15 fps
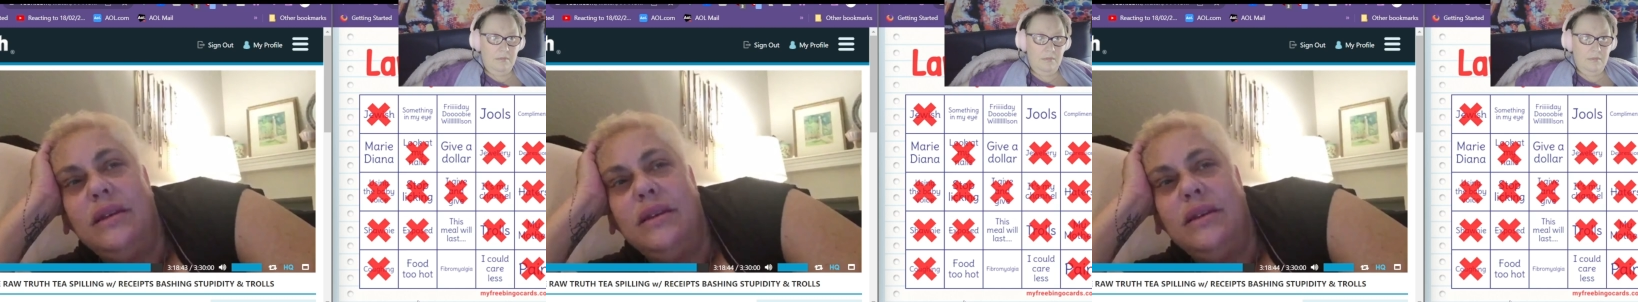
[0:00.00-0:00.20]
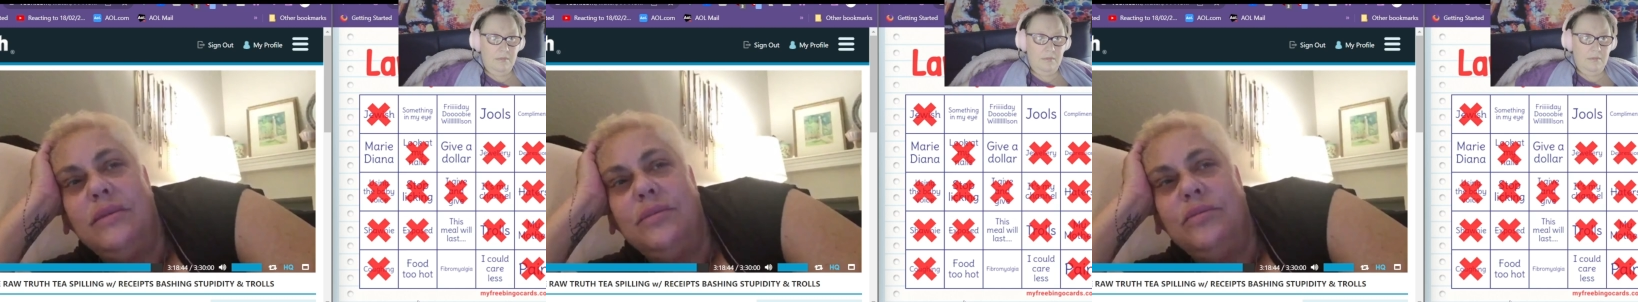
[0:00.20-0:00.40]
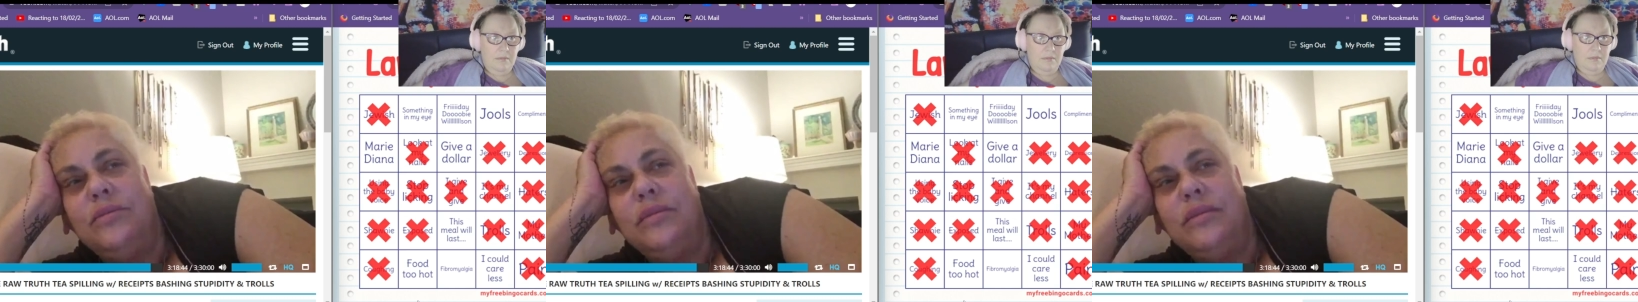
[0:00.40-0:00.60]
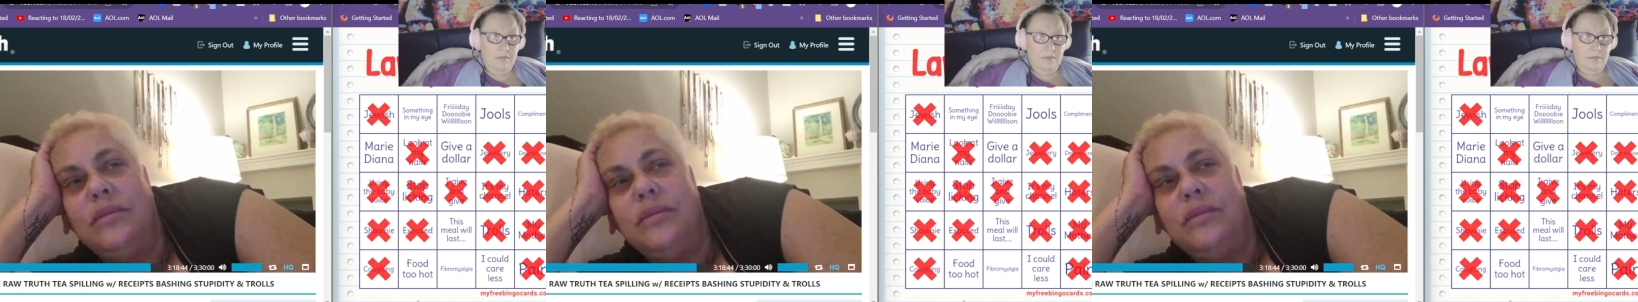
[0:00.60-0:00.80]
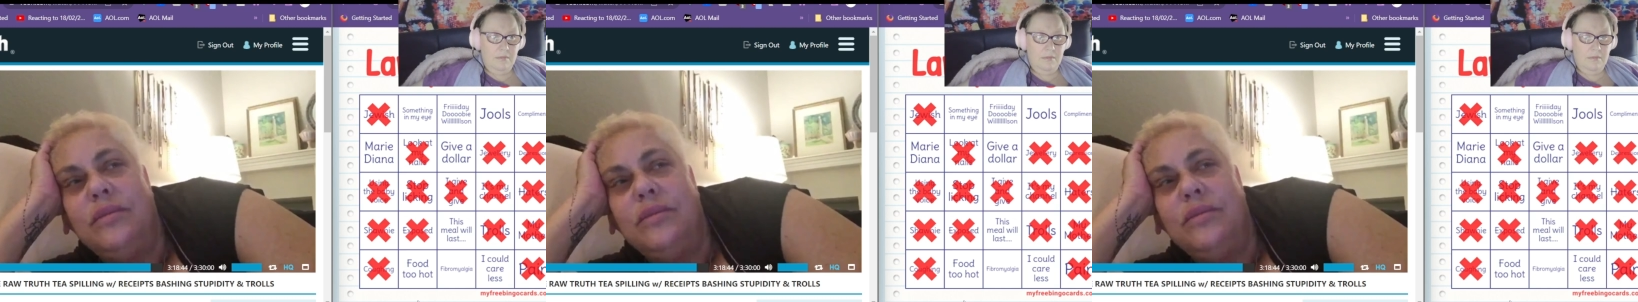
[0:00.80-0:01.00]

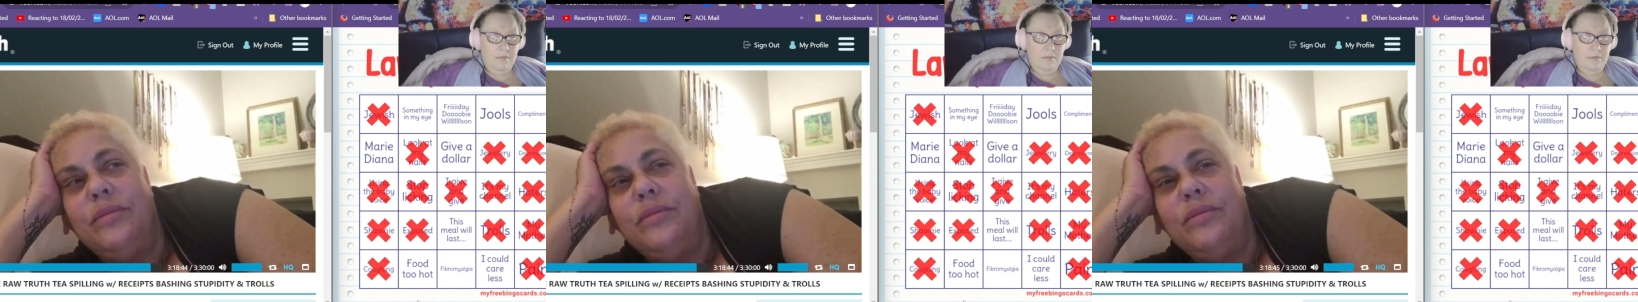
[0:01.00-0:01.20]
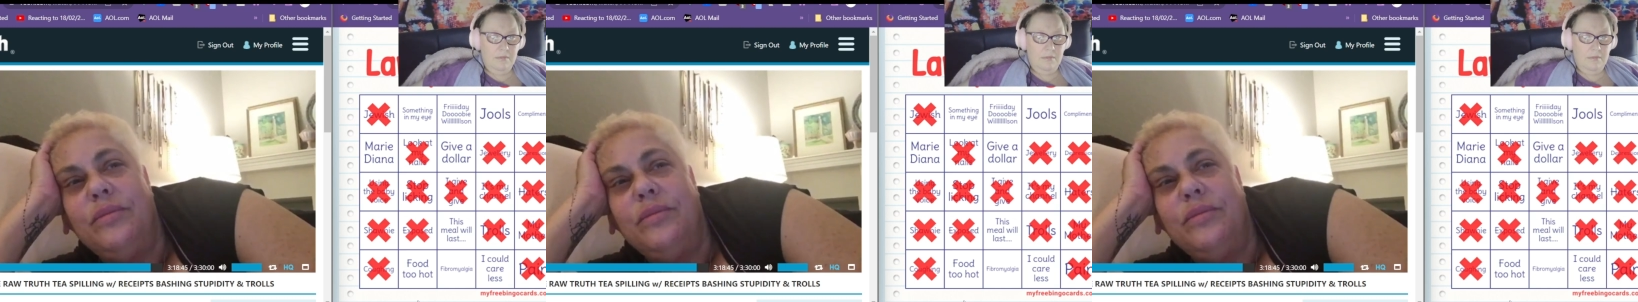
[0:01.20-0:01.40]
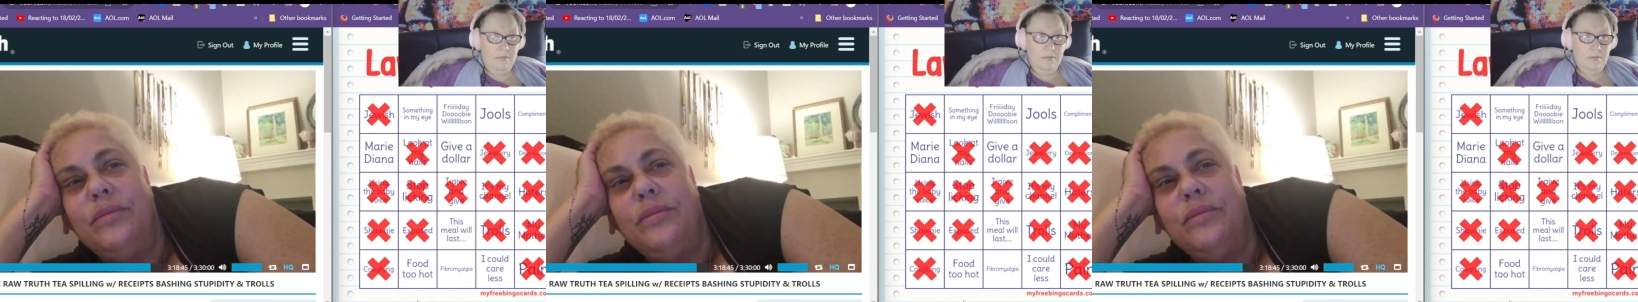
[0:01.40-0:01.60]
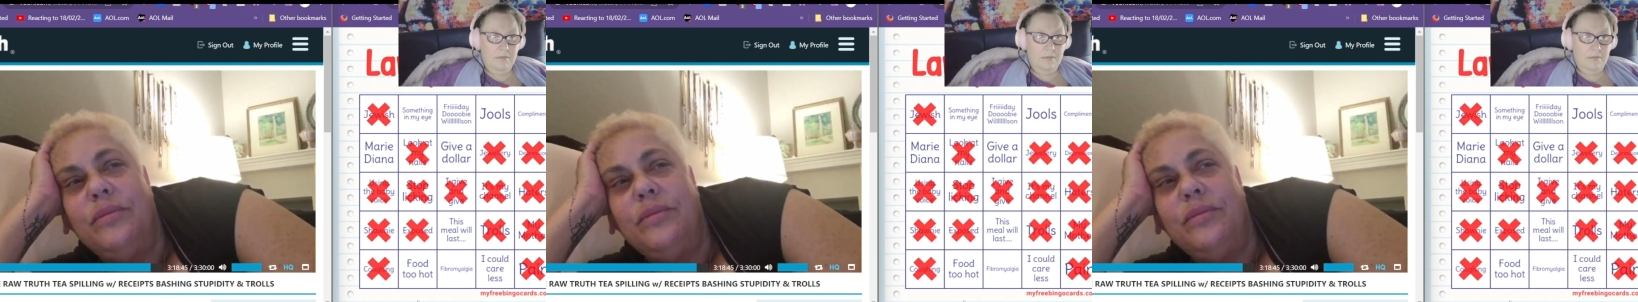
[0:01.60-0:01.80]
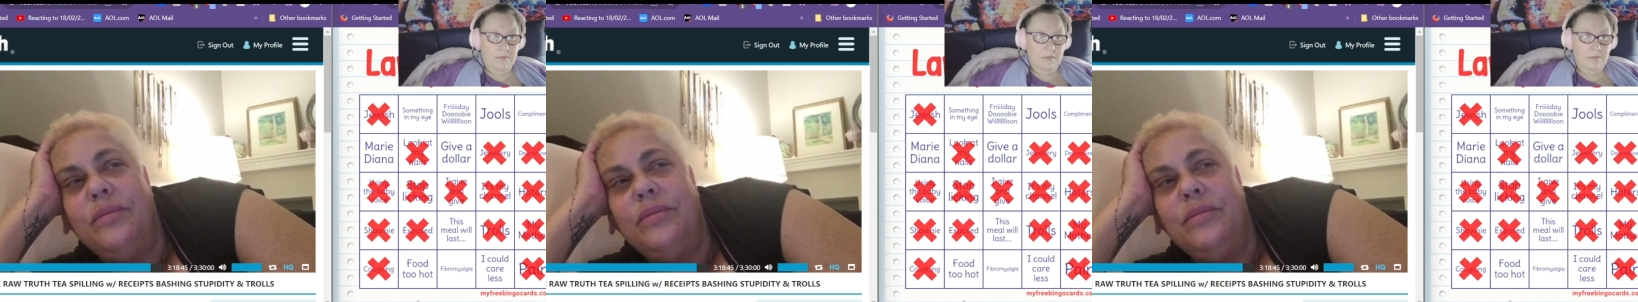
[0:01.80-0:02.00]

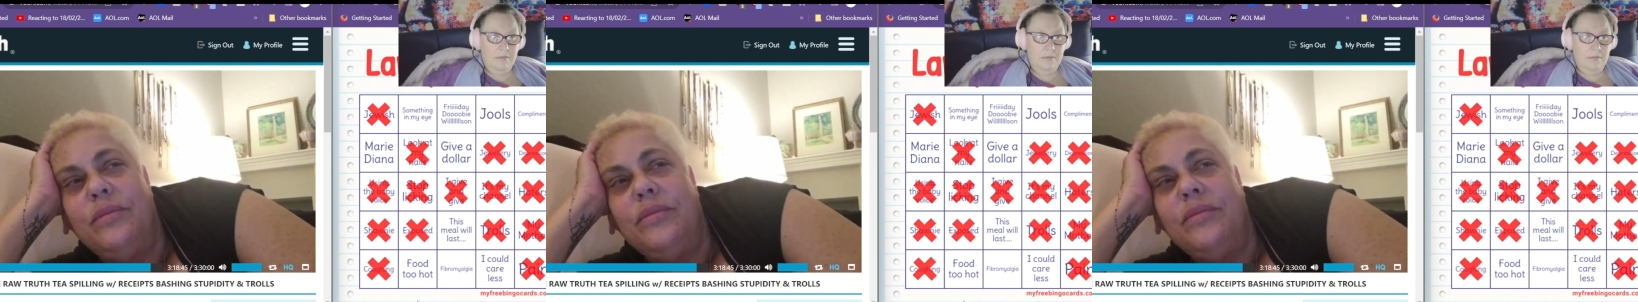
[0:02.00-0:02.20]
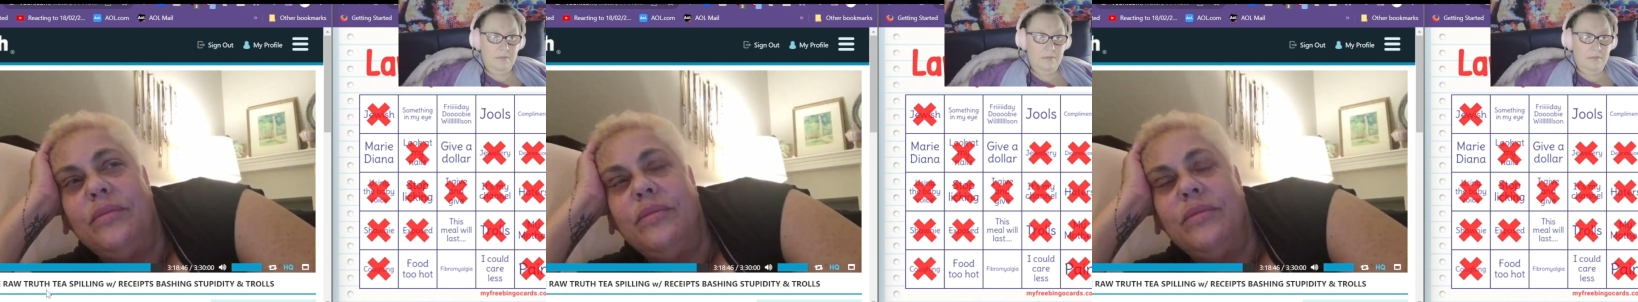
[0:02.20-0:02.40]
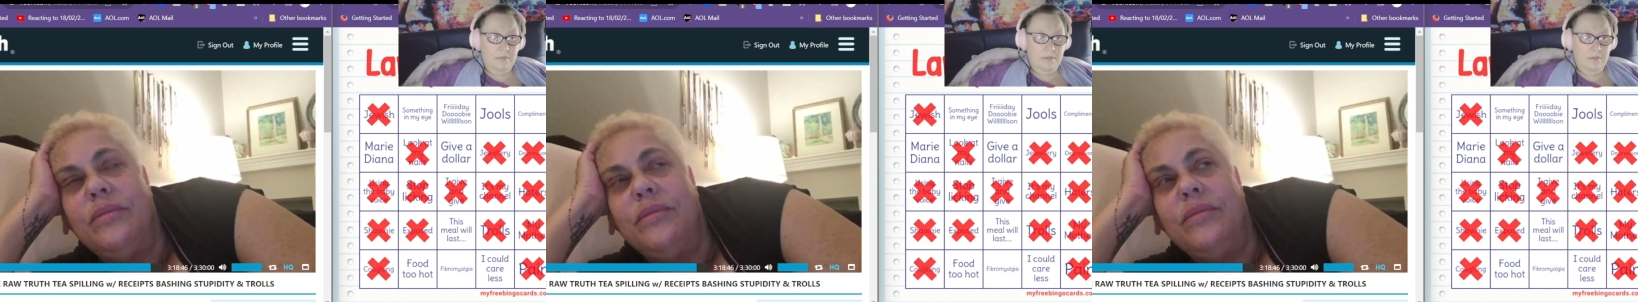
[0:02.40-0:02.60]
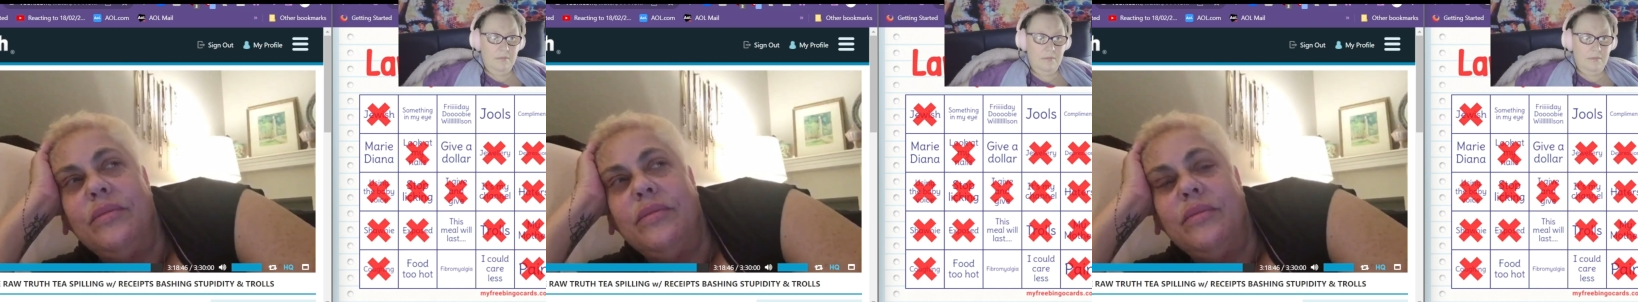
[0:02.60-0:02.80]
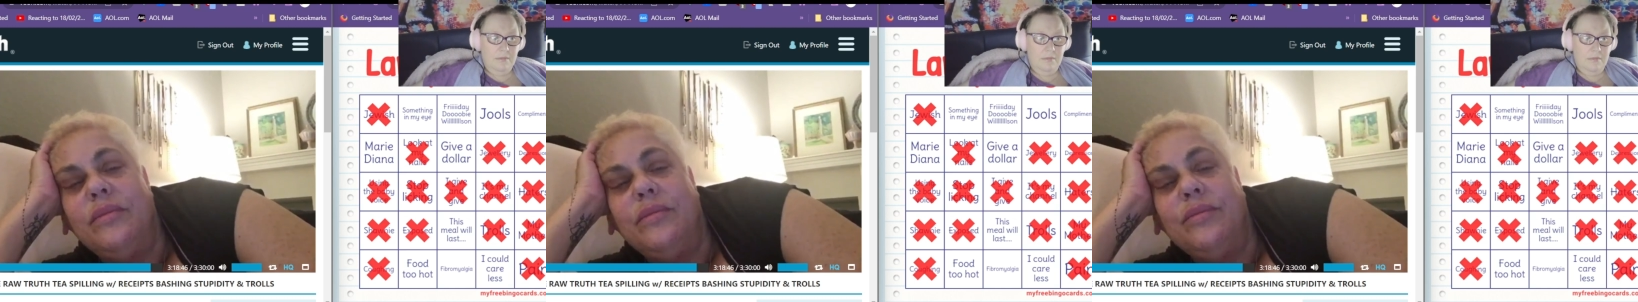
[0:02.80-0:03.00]

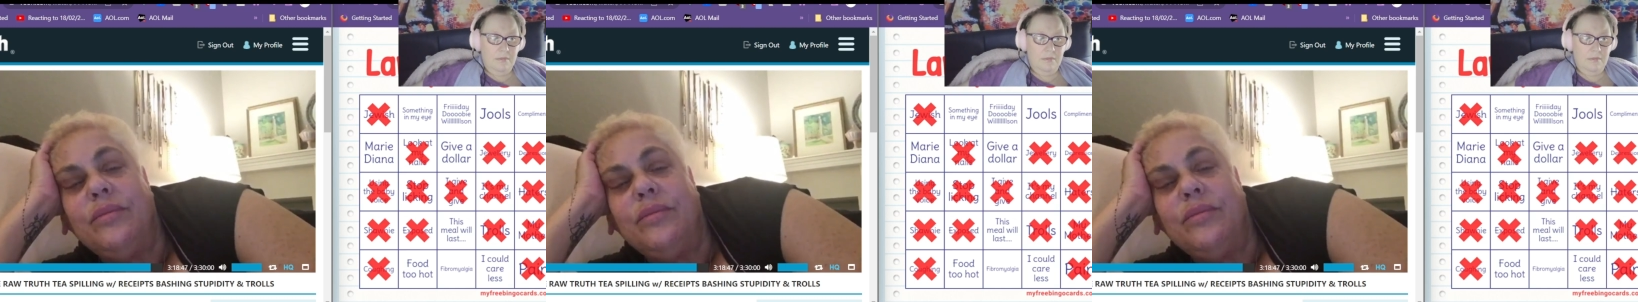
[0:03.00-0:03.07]
(silence)